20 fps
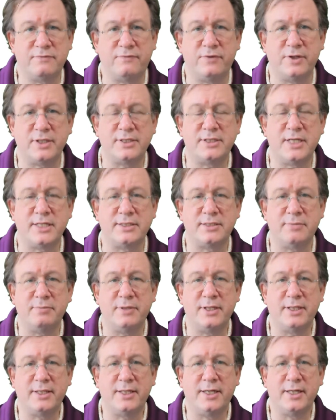
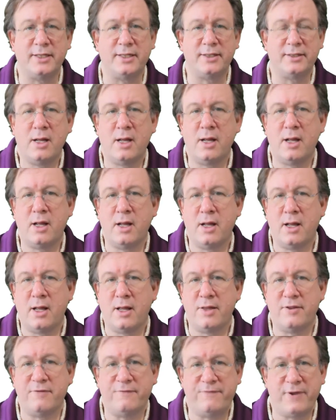accessibility.
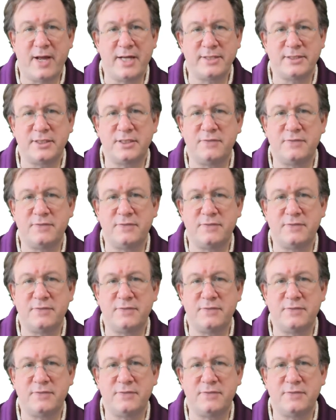The facets